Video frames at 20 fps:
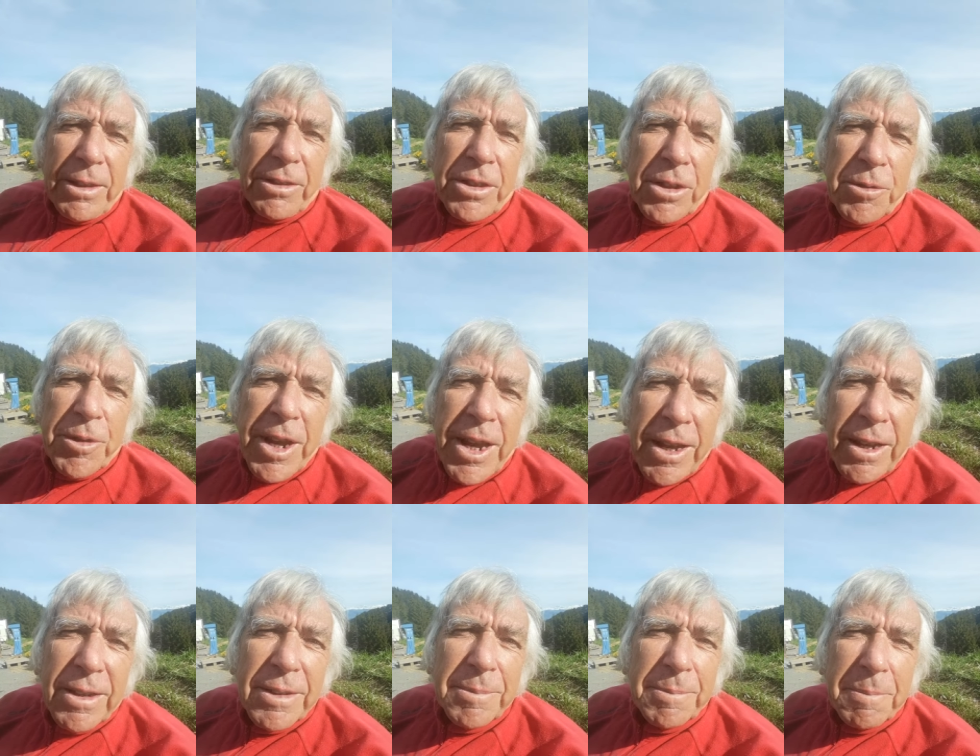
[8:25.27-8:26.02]
So
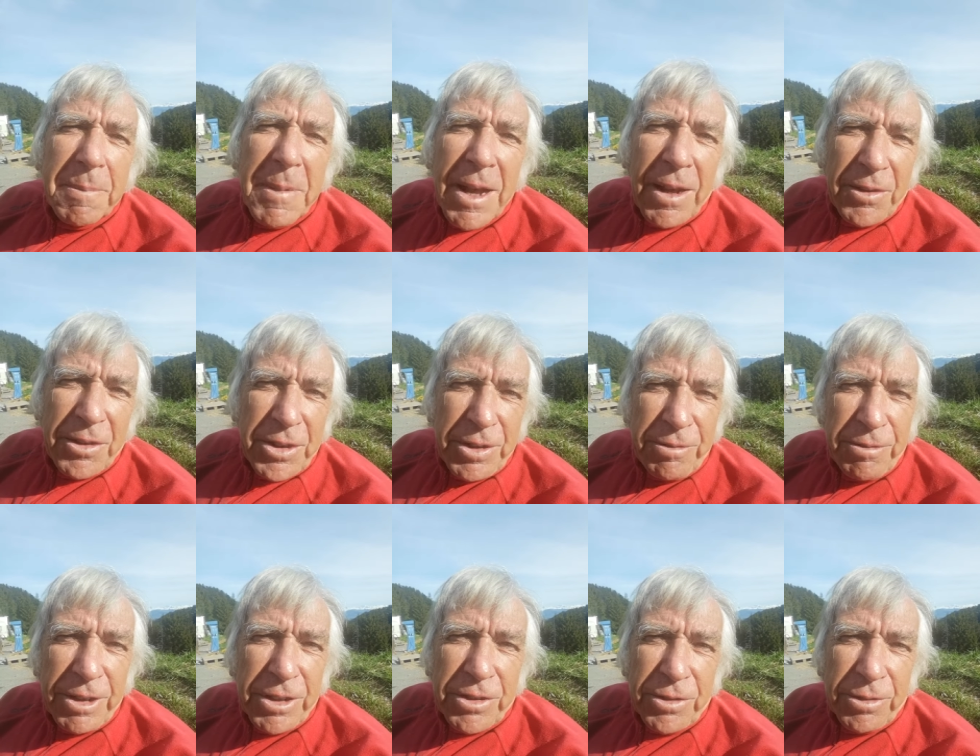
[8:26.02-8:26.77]
now
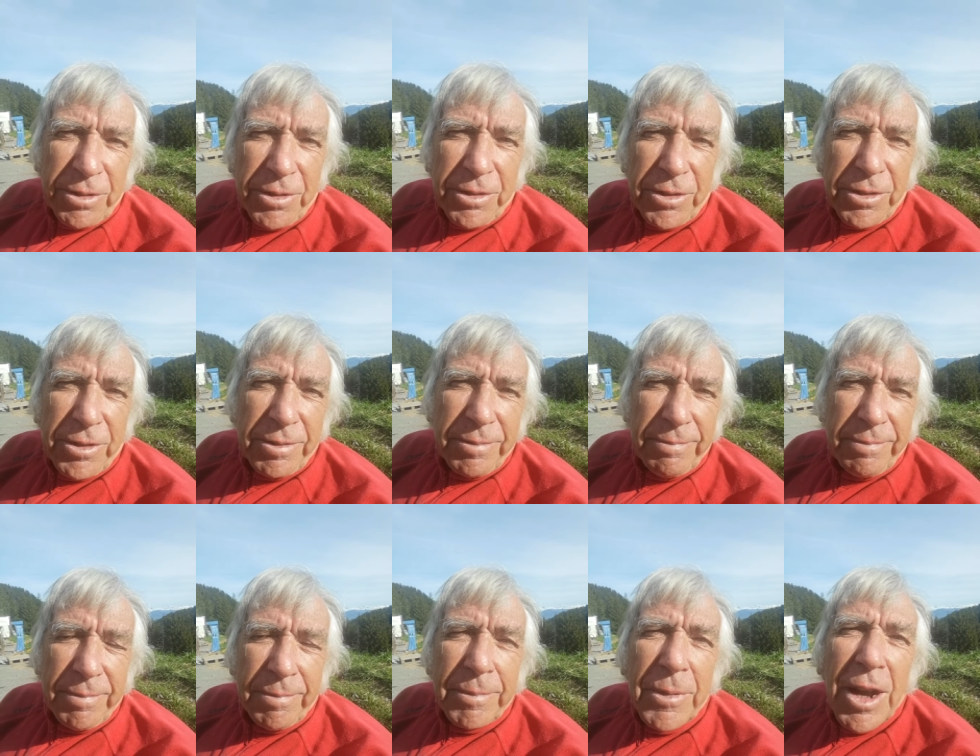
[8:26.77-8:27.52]
mountain restaurants,
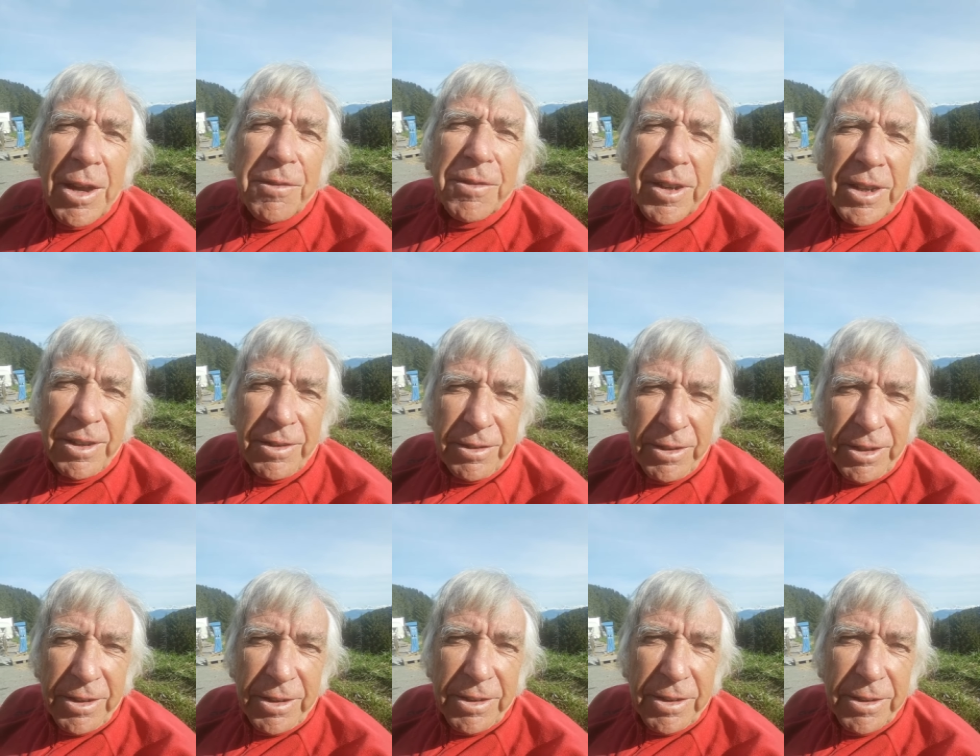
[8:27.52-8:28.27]
my
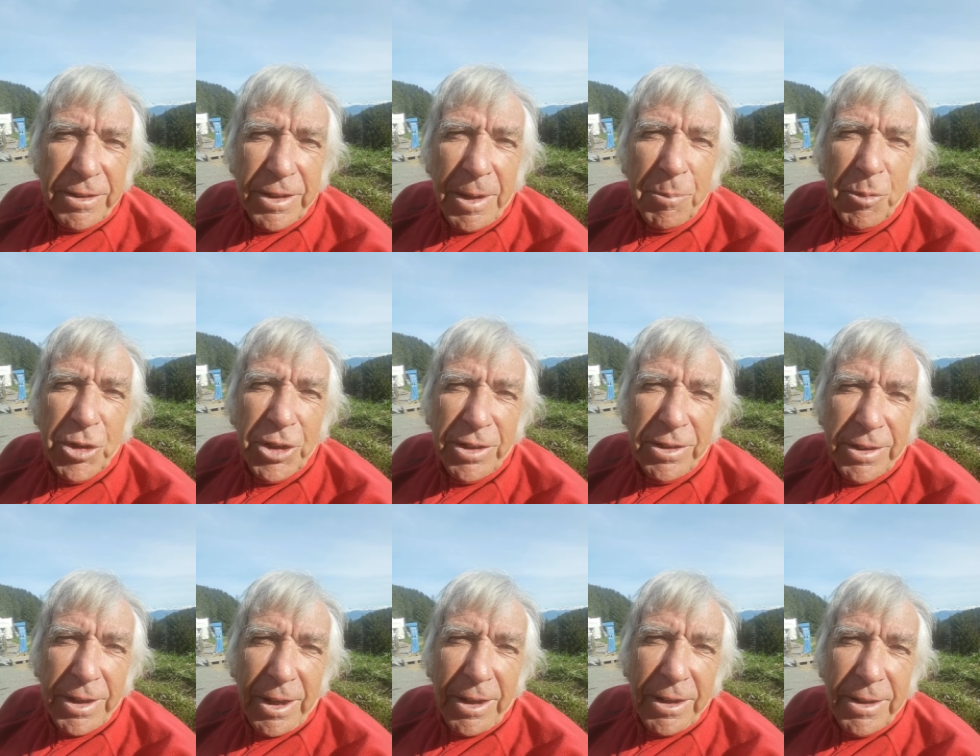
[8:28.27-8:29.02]
favourite
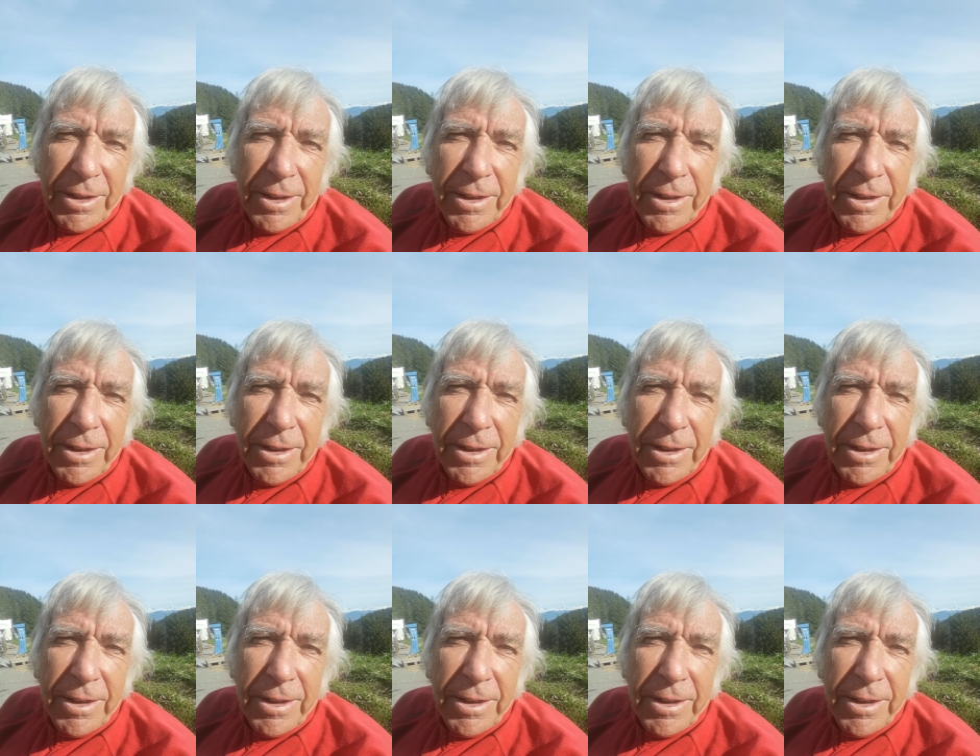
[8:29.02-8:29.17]
subject.